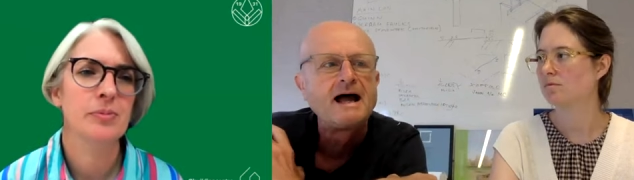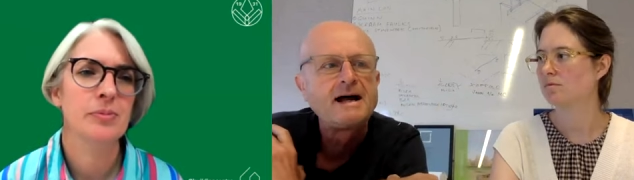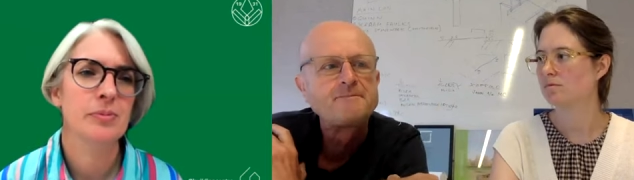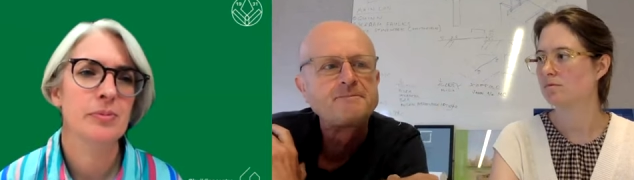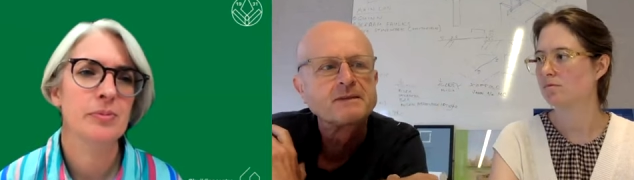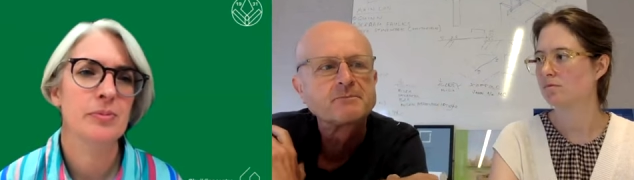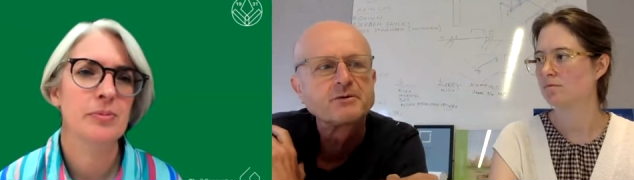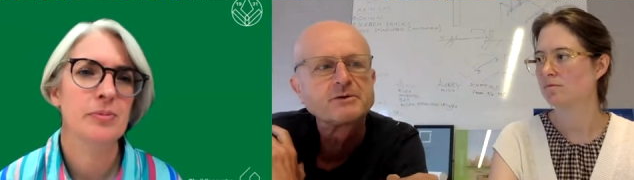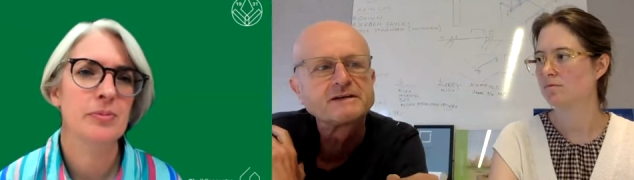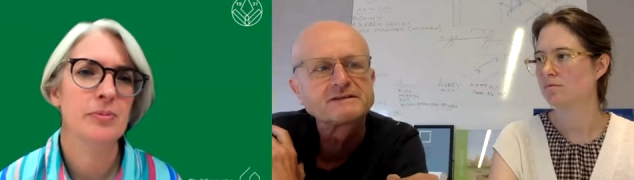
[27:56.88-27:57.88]
Speaker 1: Um,
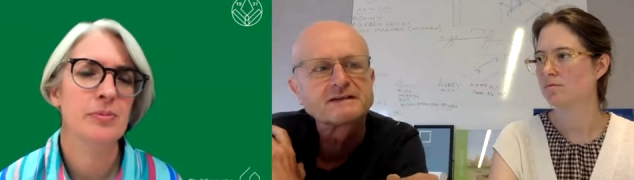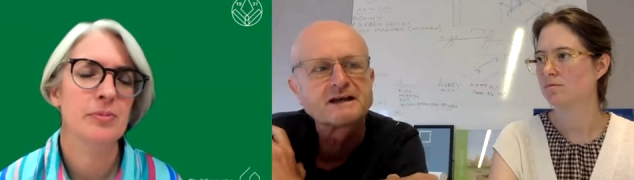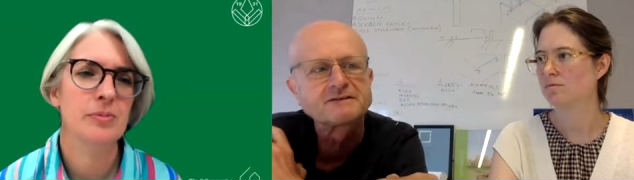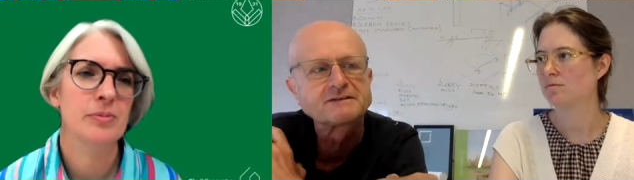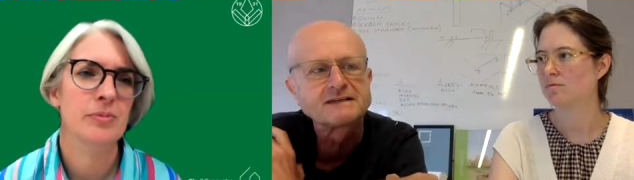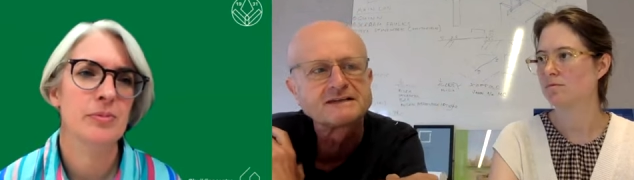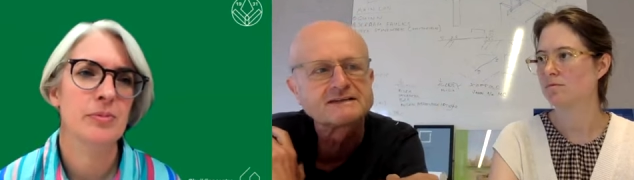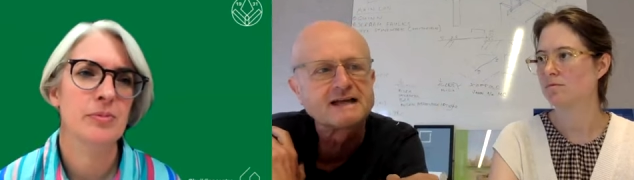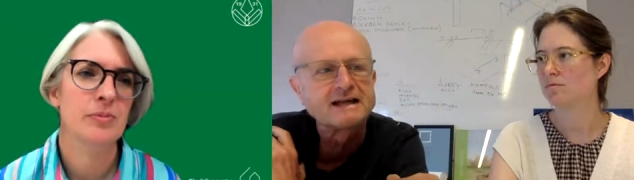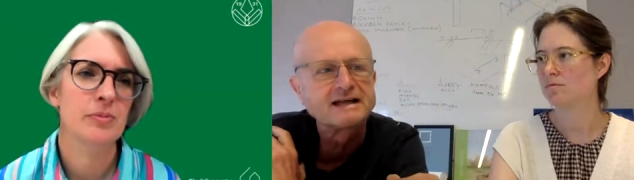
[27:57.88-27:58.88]
but we discovered
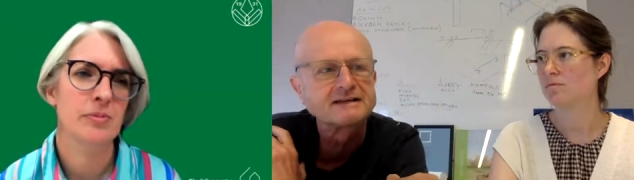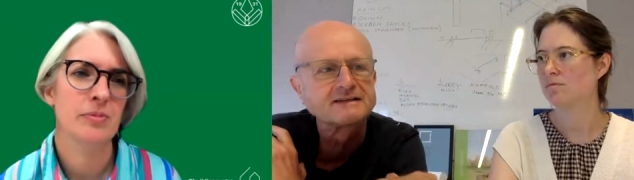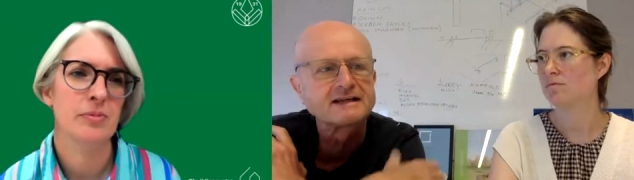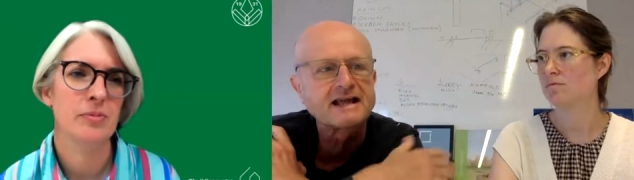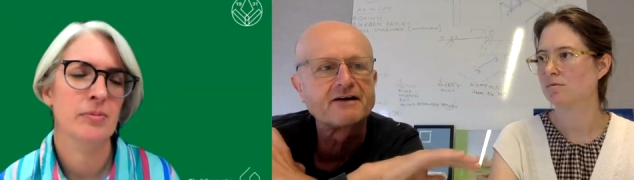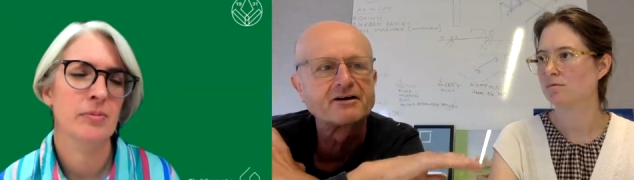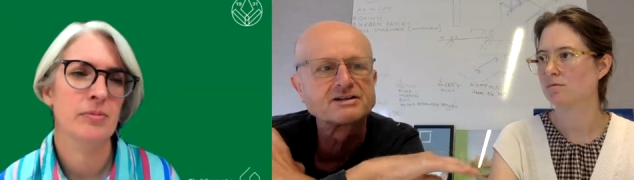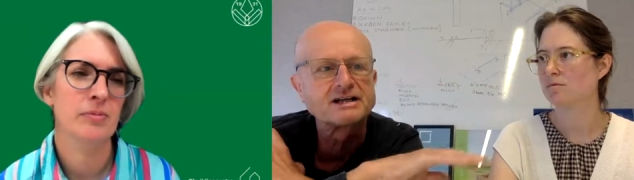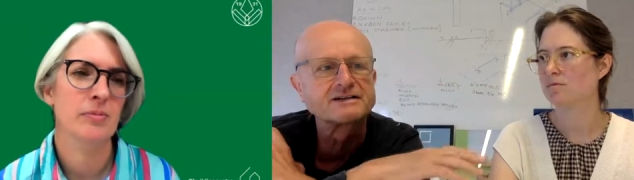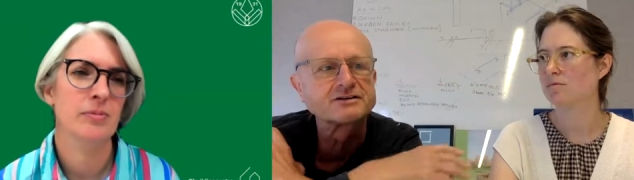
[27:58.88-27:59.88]
things like the
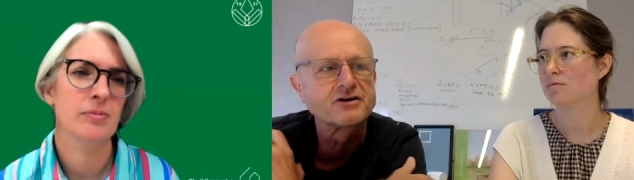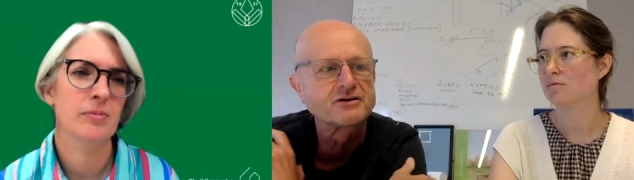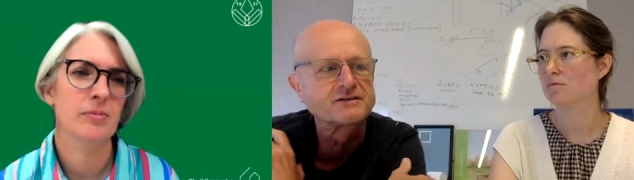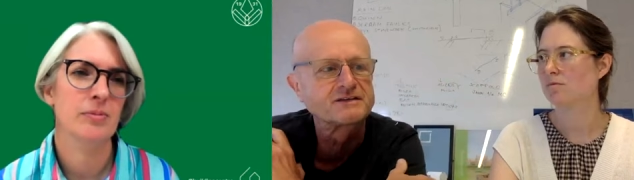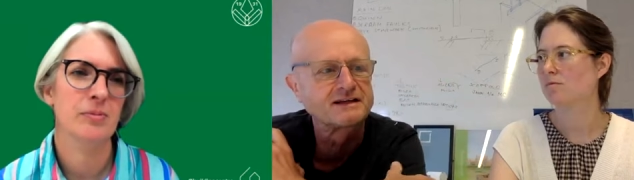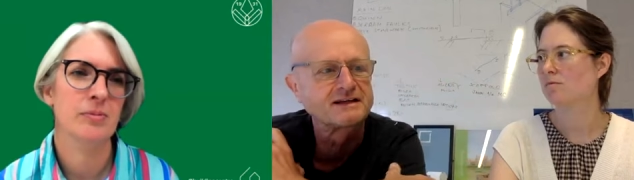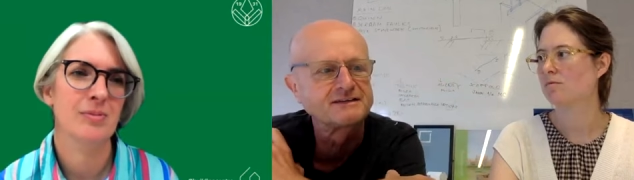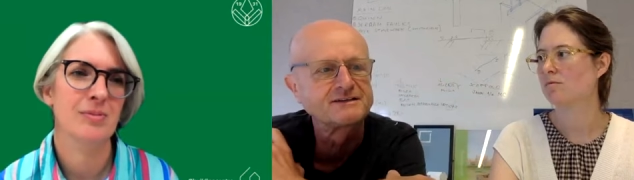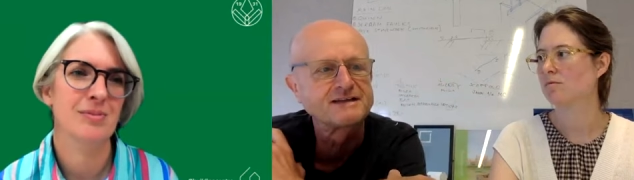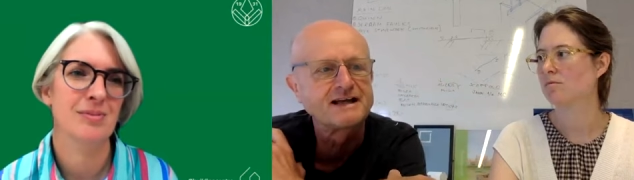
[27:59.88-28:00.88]
garage undercrofts that
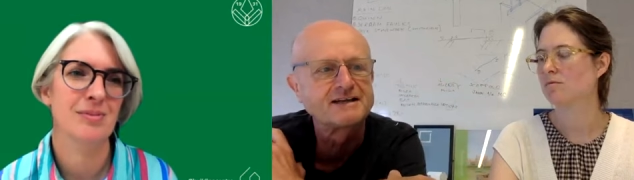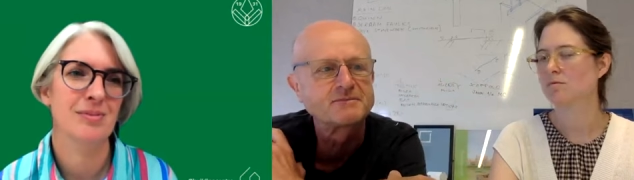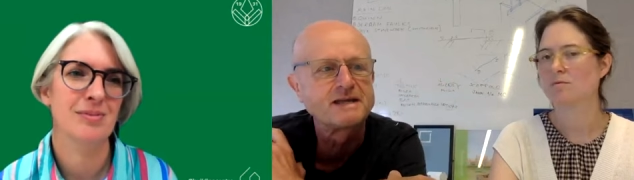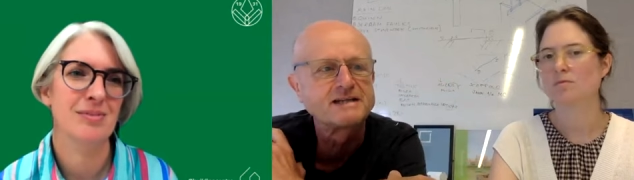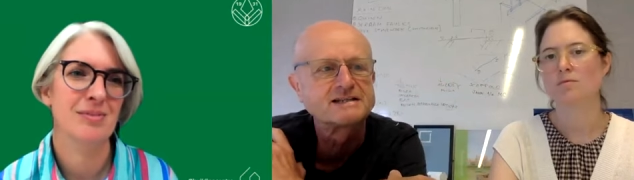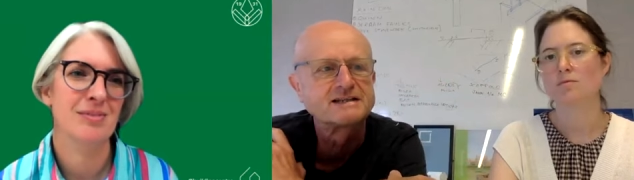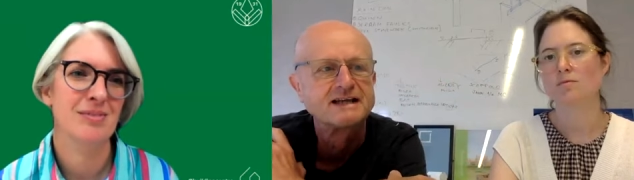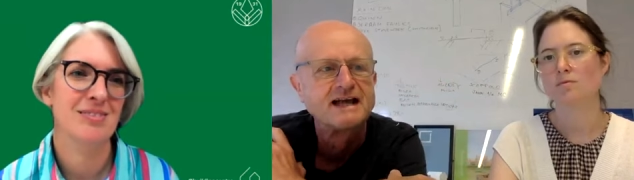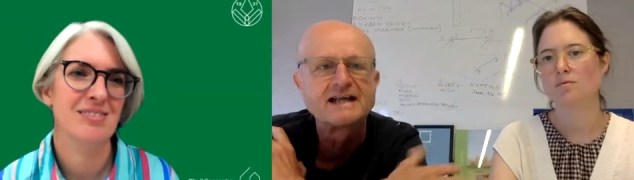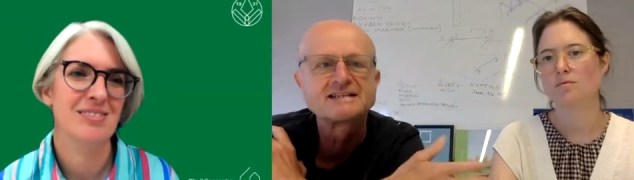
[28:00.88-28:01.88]
Suzanne mentioned.
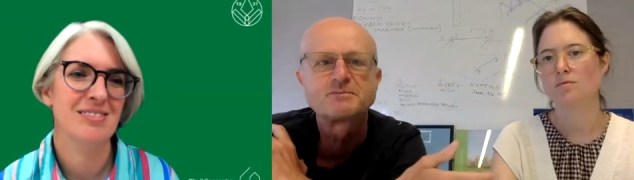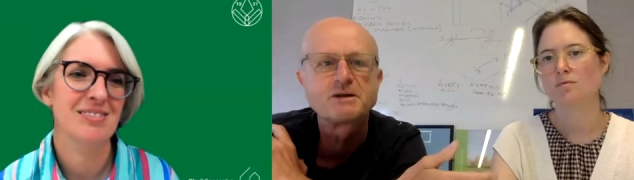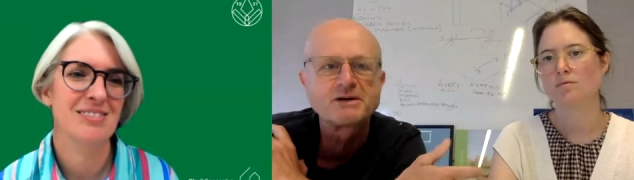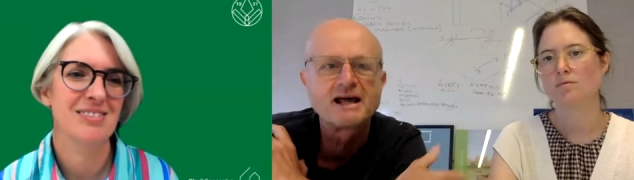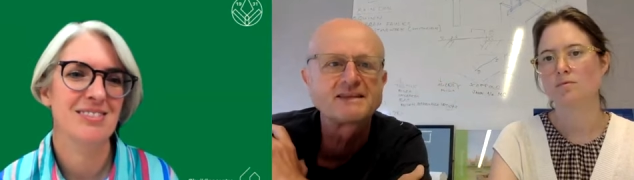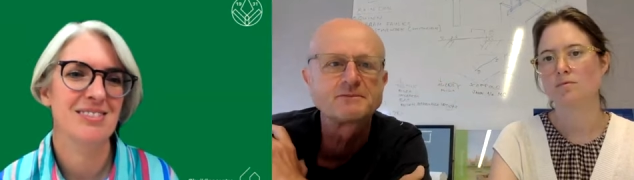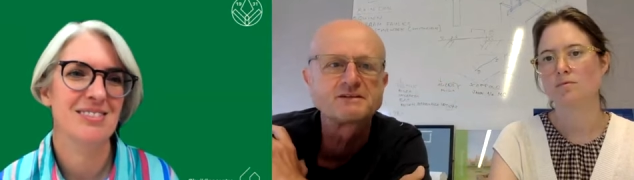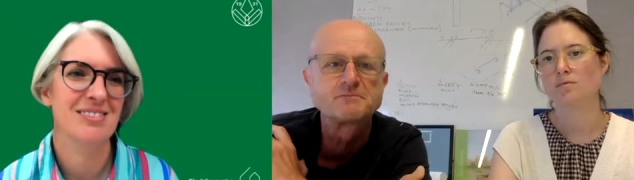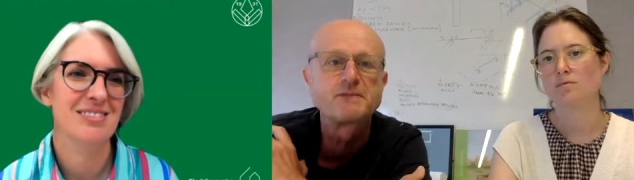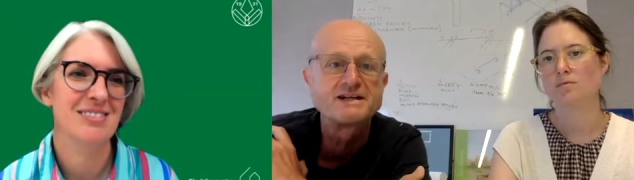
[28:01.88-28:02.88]
Actually, people had them
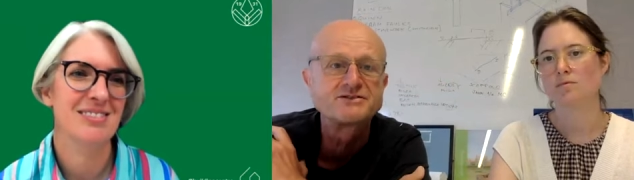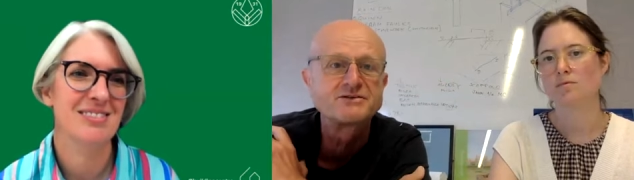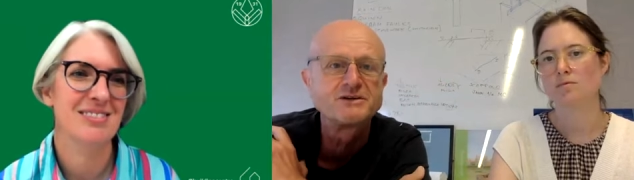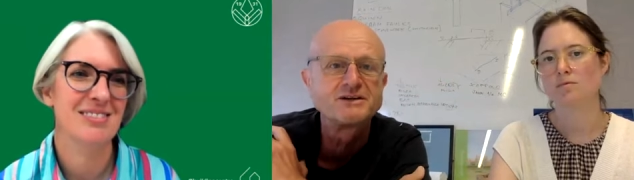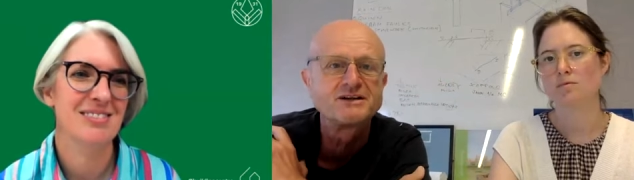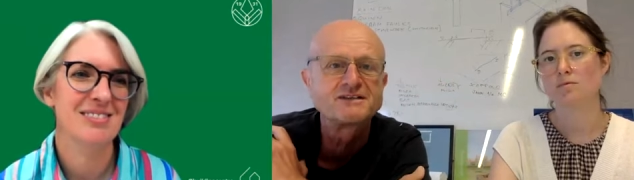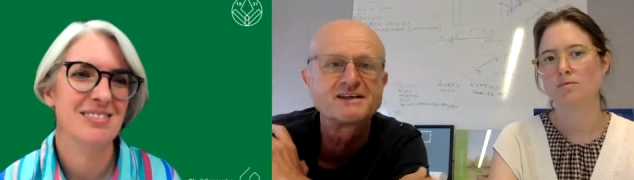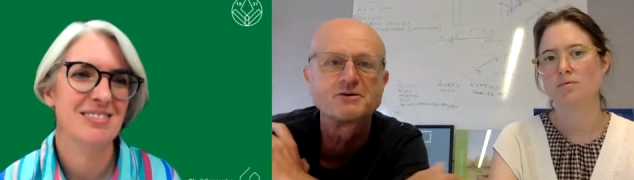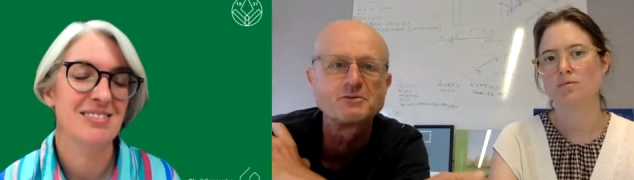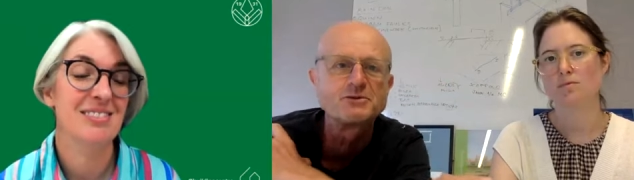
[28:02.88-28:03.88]
as a bedroom, you know.
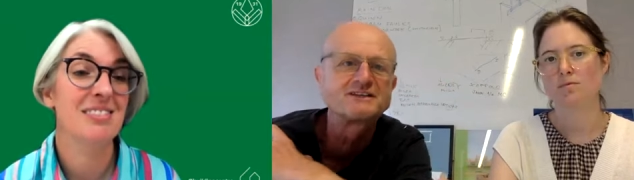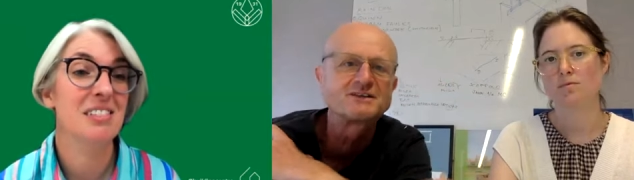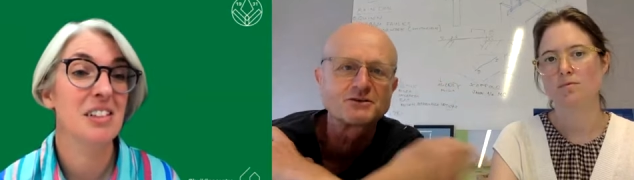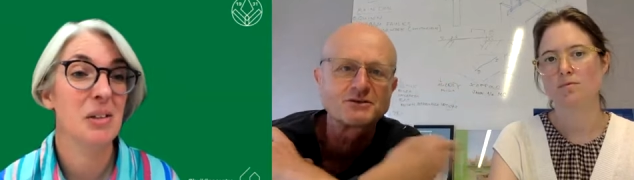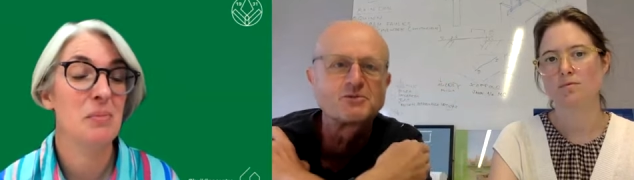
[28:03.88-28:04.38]
So when we took